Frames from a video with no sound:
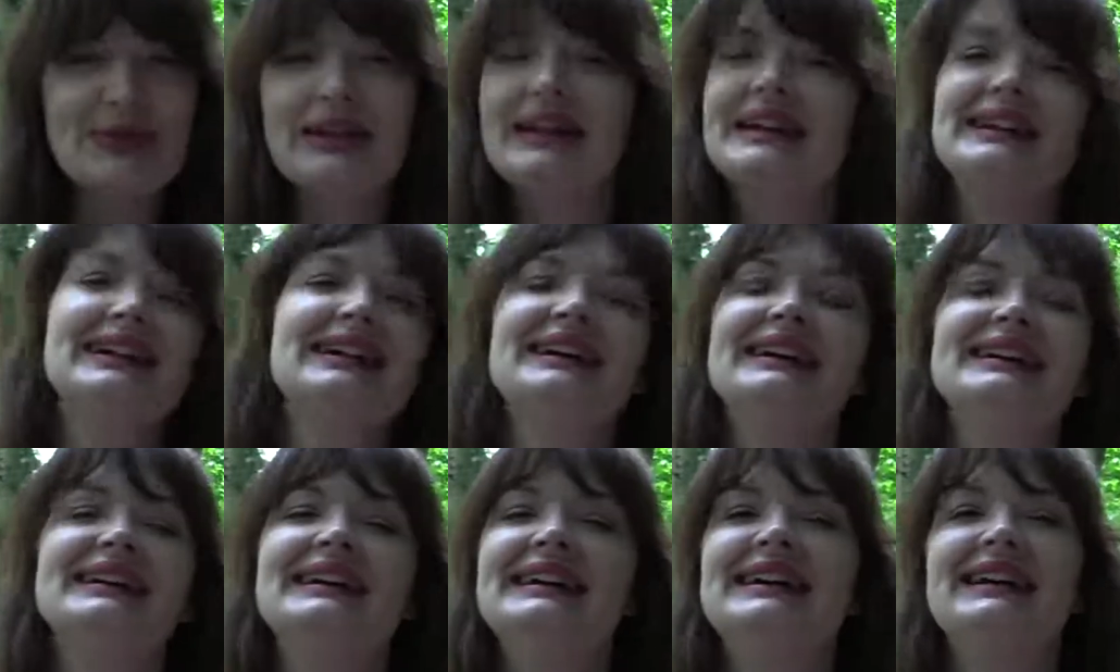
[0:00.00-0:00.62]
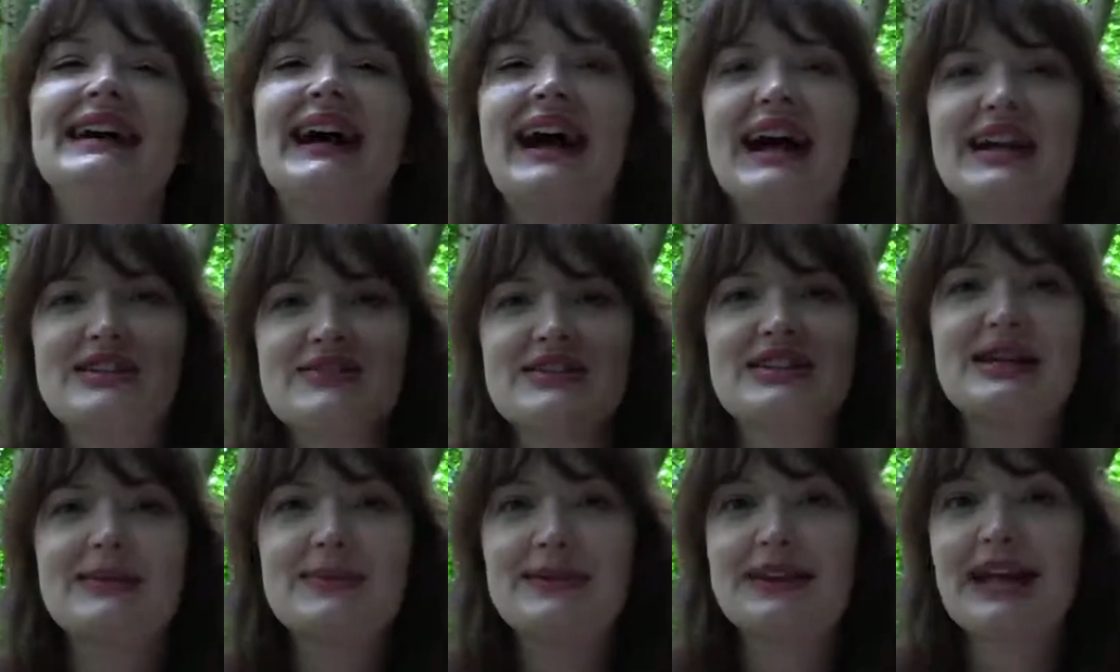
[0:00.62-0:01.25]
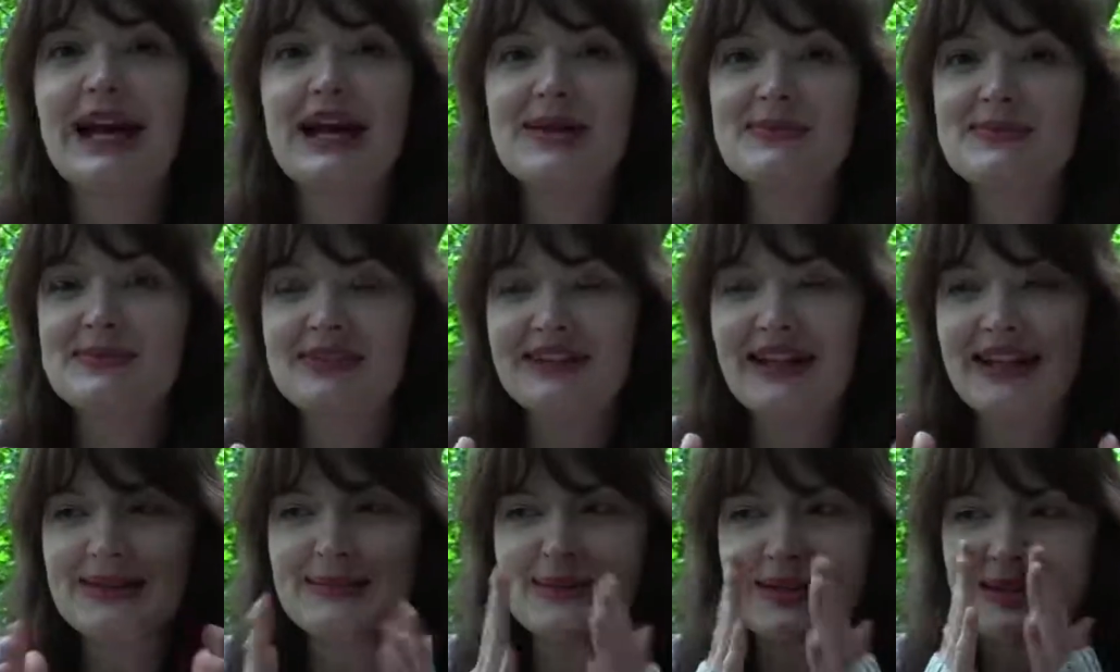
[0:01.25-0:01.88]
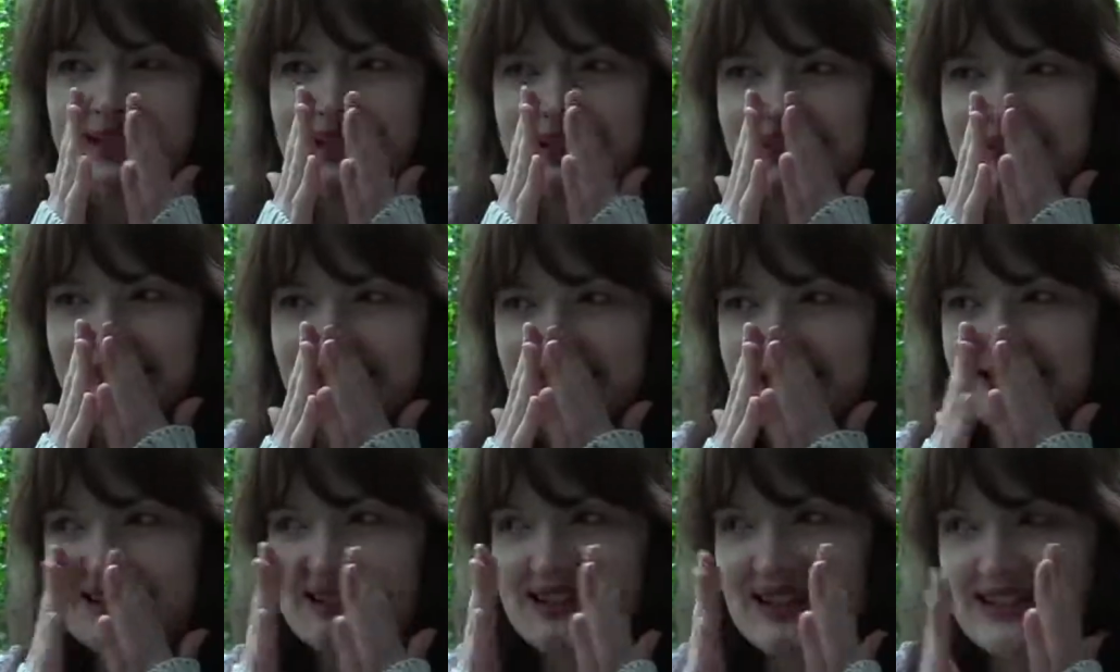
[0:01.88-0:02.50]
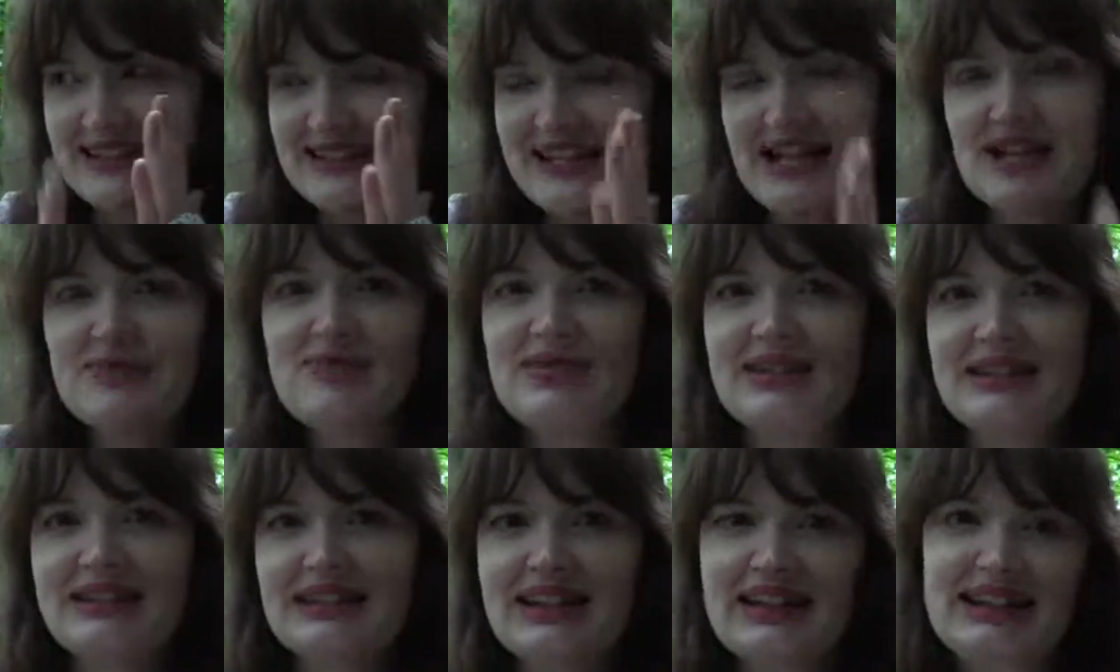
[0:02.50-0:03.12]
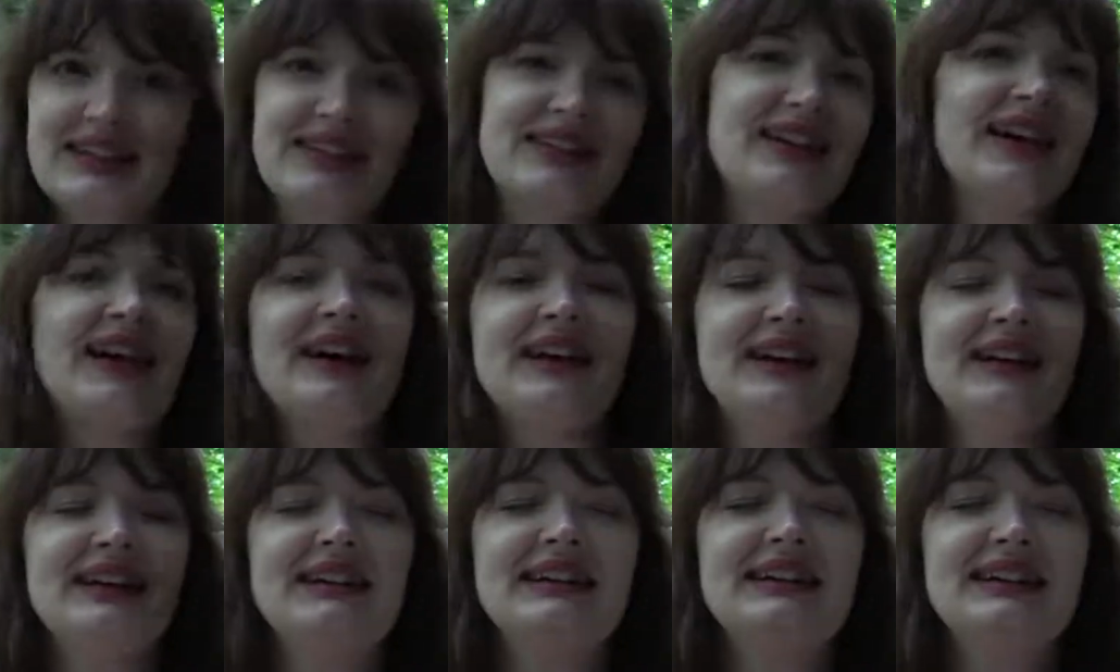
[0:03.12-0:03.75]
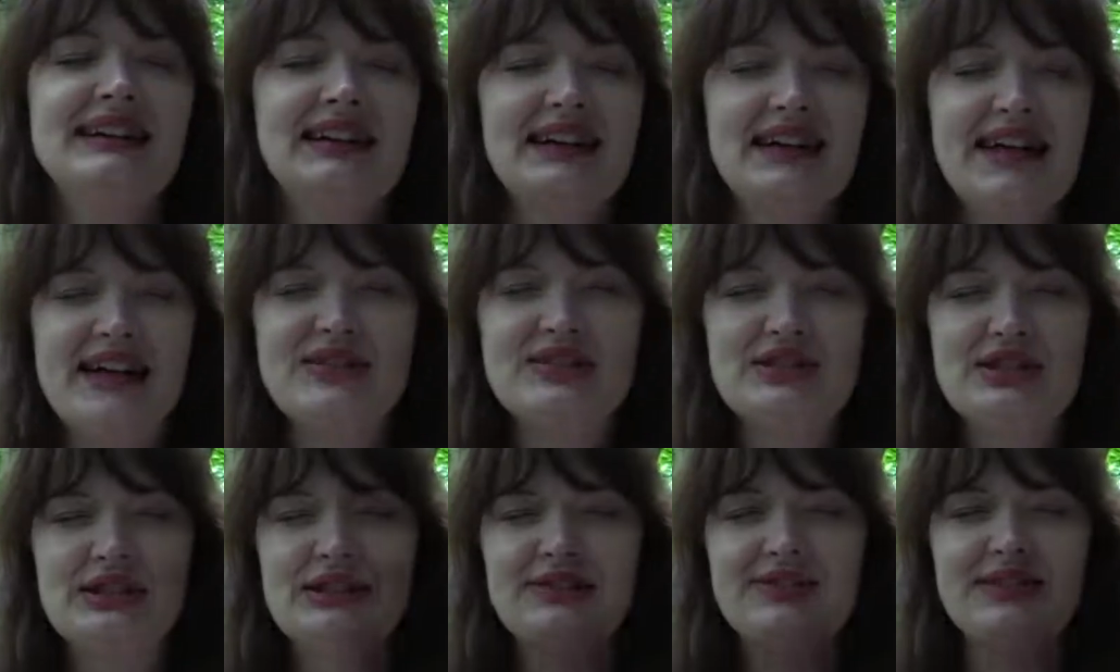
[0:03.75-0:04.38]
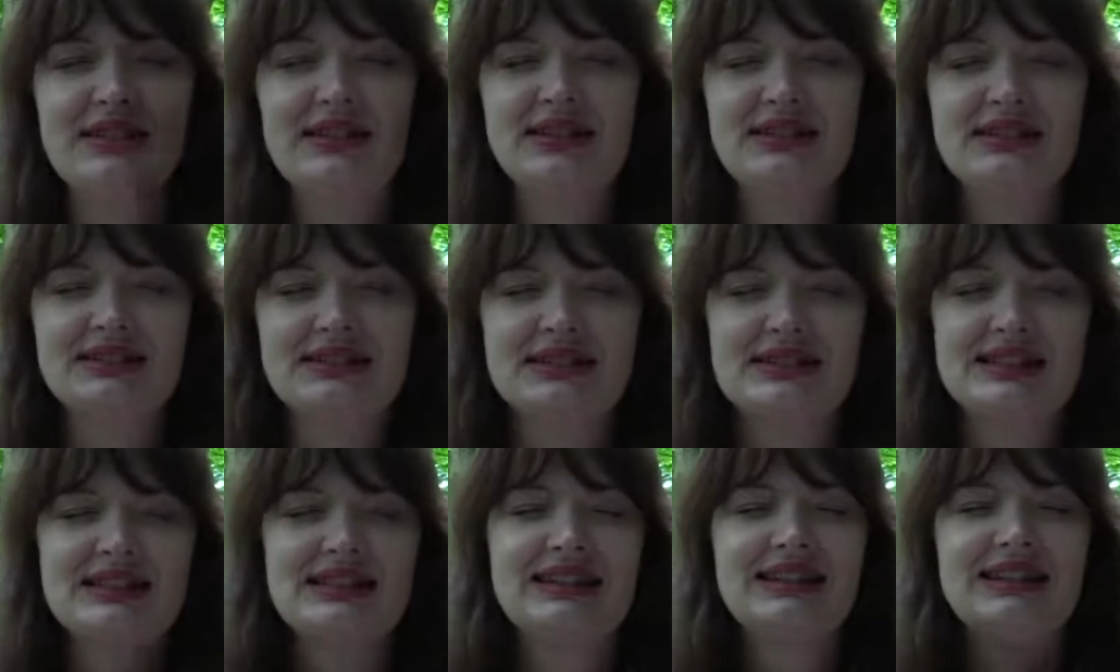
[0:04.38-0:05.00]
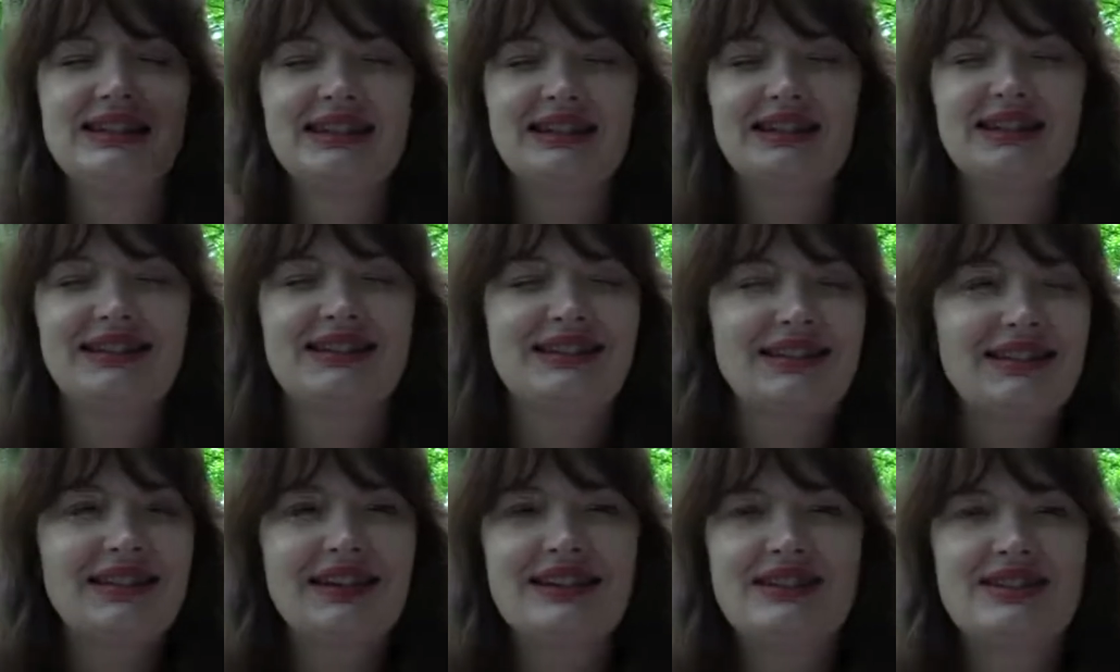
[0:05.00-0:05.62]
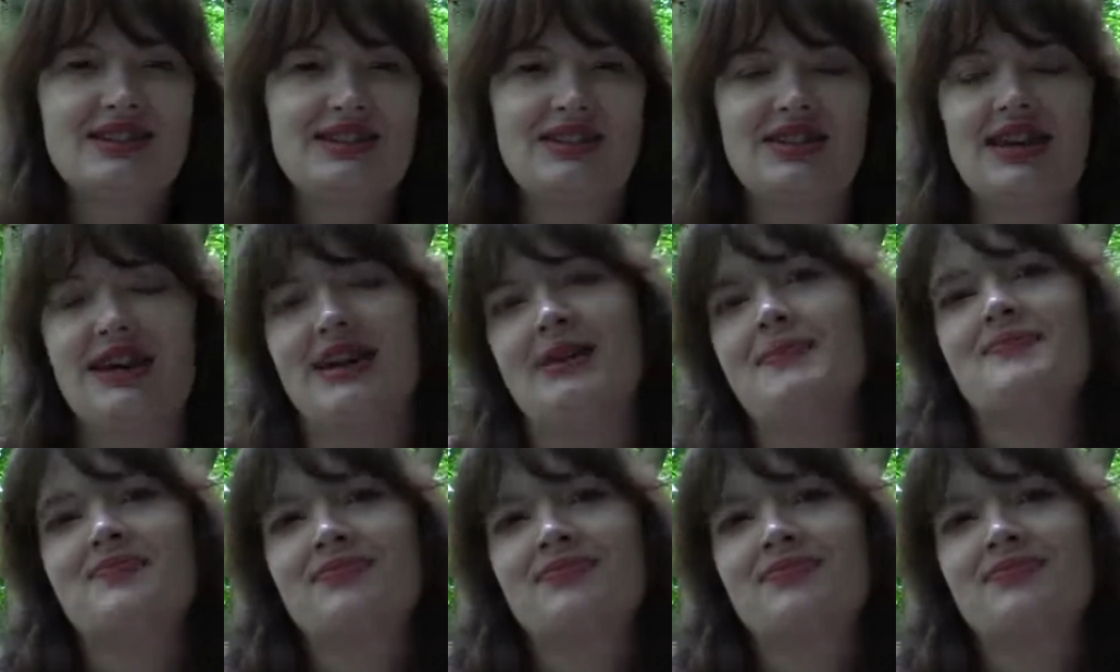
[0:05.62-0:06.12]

I can't. And every time I kind of like tap into kind of Gaia and how she feels. Yeah.